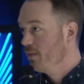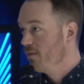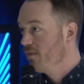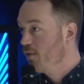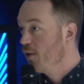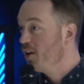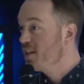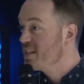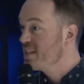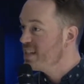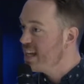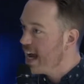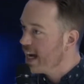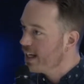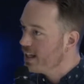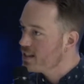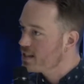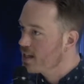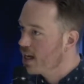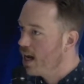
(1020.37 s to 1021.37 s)
For a
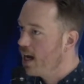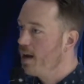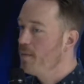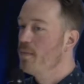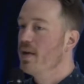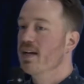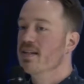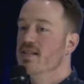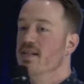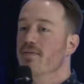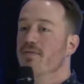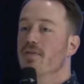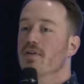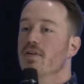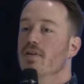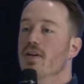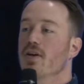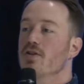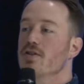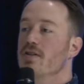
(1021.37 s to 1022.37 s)
second time, except for
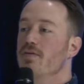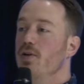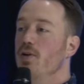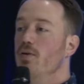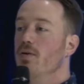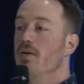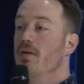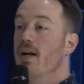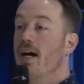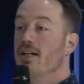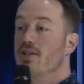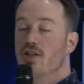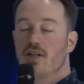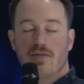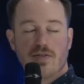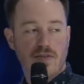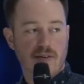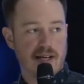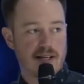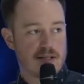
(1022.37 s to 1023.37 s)
those of you who are not
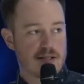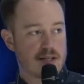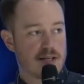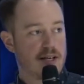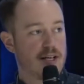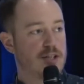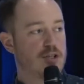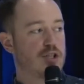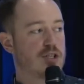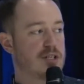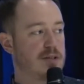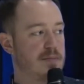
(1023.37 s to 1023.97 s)
Chiefs fans, just